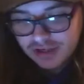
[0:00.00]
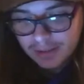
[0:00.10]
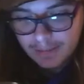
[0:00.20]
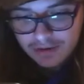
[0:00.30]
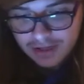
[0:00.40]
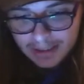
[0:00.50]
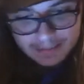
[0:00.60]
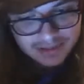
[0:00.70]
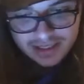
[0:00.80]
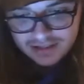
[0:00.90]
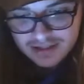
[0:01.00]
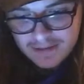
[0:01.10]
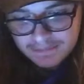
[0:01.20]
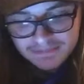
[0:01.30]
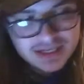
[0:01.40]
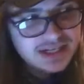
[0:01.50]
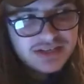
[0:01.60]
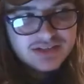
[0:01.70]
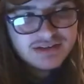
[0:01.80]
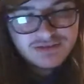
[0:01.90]
already.
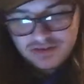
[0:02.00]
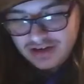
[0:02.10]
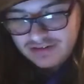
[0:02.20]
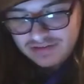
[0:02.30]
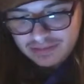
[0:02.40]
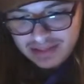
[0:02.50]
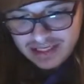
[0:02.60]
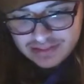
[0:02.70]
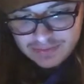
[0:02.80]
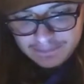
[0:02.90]
Still haven't recovered from the last one.